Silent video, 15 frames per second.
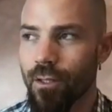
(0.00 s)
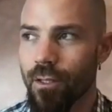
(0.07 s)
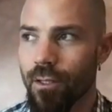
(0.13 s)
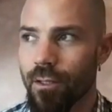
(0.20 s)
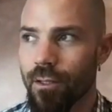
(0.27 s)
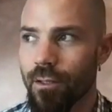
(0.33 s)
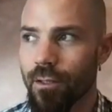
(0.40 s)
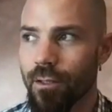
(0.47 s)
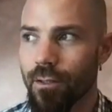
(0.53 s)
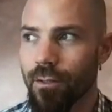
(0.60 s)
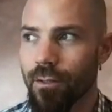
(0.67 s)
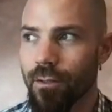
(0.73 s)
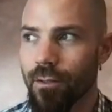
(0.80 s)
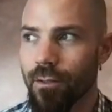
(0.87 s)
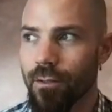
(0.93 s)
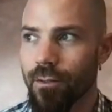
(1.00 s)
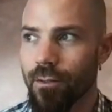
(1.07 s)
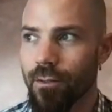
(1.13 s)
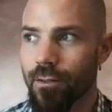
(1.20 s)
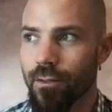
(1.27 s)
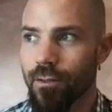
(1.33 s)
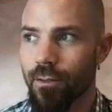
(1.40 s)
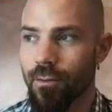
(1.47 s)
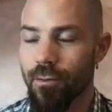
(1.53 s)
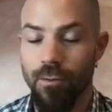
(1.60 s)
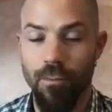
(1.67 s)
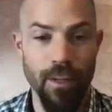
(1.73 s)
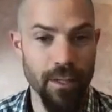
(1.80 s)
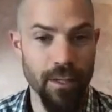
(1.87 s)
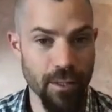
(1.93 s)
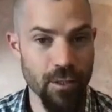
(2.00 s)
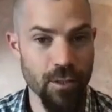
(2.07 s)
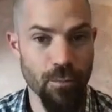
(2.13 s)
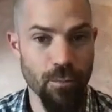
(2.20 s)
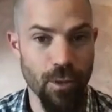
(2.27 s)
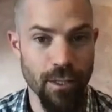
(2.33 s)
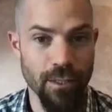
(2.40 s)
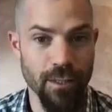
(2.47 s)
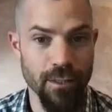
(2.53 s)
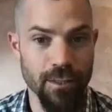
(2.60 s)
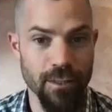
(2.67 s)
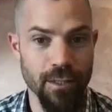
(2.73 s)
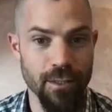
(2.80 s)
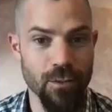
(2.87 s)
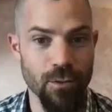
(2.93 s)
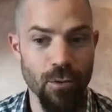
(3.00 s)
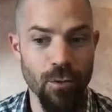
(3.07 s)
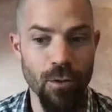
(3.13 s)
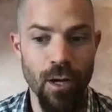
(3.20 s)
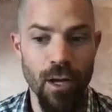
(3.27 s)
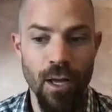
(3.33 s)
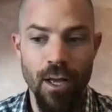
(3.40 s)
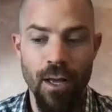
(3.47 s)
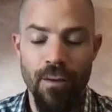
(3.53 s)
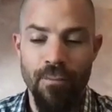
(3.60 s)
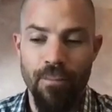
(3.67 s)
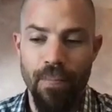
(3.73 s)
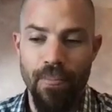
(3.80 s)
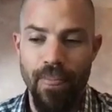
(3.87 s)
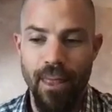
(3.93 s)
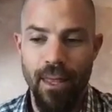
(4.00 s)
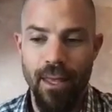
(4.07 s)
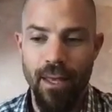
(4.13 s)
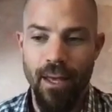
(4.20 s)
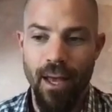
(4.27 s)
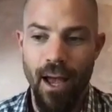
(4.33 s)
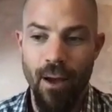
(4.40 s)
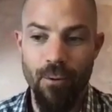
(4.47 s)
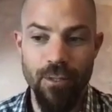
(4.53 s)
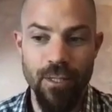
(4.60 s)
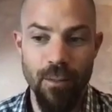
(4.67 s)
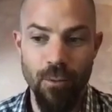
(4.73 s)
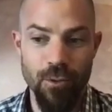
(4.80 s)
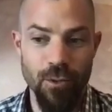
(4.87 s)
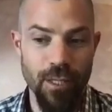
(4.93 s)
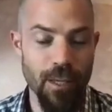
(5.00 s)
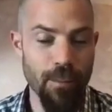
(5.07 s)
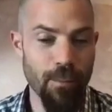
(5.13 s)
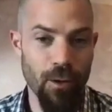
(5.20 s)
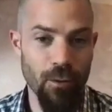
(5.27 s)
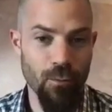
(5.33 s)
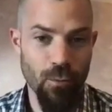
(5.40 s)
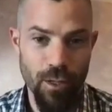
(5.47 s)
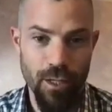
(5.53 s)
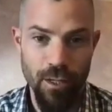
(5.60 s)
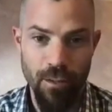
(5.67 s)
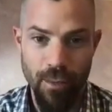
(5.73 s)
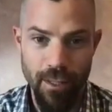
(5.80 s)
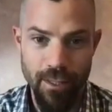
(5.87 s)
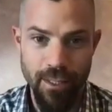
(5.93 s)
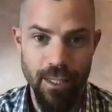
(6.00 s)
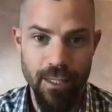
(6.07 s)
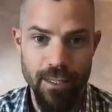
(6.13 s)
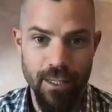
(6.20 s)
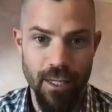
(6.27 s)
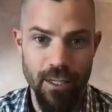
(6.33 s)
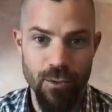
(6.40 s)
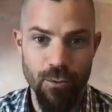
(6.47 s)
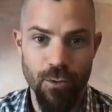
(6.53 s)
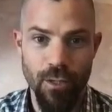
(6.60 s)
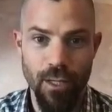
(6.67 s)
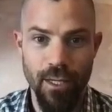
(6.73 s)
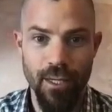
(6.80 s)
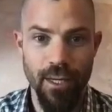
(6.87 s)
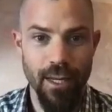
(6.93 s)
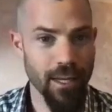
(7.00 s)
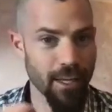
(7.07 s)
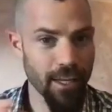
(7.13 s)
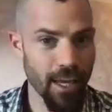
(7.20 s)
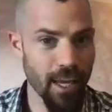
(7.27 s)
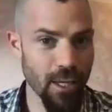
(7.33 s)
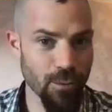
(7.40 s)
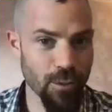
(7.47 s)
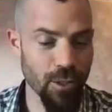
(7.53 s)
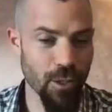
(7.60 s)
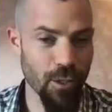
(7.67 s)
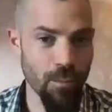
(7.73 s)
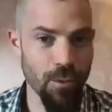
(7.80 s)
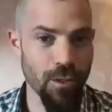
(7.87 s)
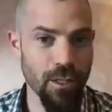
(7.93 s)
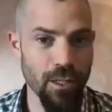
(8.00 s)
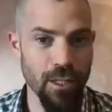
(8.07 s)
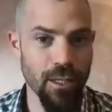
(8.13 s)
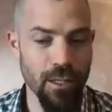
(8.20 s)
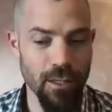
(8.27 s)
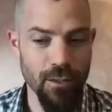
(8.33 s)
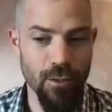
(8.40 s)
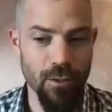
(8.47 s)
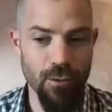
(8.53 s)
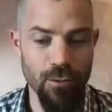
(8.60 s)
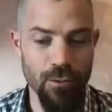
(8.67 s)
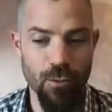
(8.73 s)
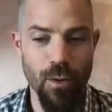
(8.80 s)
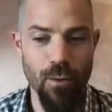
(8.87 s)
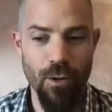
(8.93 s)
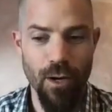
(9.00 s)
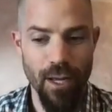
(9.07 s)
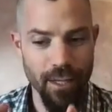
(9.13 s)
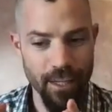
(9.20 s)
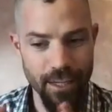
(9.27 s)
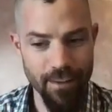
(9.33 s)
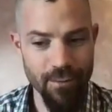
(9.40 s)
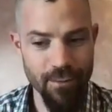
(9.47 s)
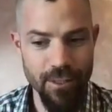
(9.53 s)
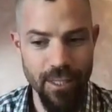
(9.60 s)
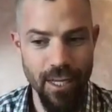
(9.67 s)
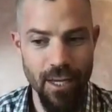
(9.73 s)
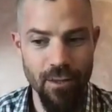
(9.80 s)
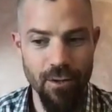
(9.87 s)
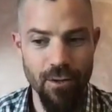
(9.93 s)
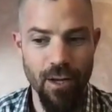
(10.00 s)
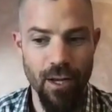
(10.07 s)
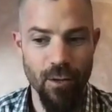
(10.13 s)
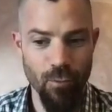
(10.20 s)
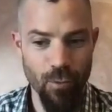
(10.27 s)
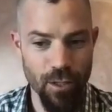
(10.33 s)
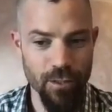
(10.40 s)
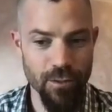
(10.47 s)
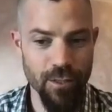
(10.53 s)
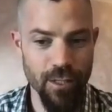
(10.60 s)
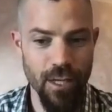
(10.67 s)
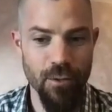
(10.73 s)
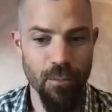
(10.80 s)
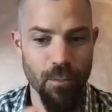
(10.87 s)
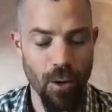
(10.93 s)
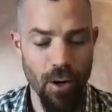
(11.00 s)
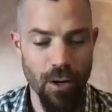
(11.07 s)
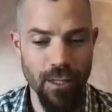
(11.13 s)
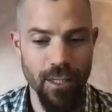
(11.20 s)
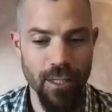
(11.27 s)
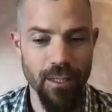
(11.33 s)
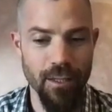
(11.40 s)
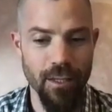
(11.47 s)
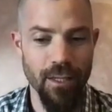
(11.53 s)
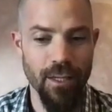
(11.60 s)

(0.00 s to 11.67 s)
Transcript: the the, the meditation practice. And so I was able to keep on working my daily schedule and engage with the community, you know. So we were like living together and working together partly,